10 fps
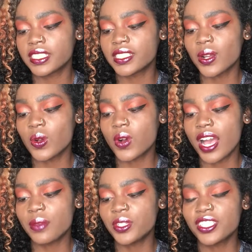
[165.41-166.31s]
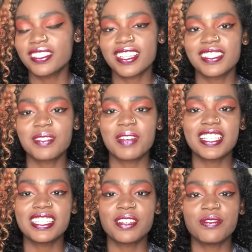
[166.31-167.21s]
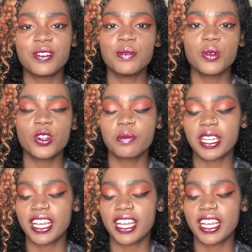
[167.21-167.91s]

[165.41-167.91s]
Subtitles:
So I was just customizing a few more of my